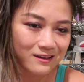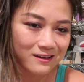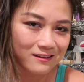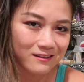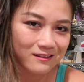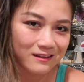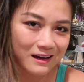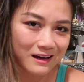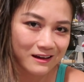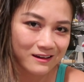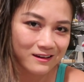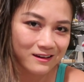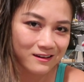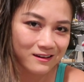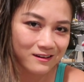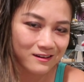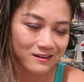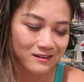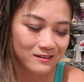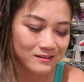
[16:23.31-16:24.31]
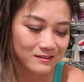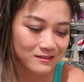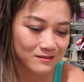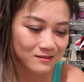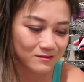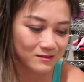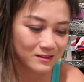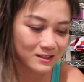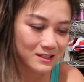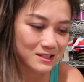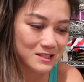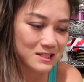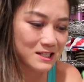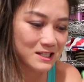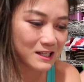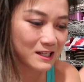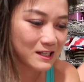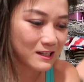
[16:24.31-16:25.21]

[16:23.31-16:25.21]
yeah. lagging on listing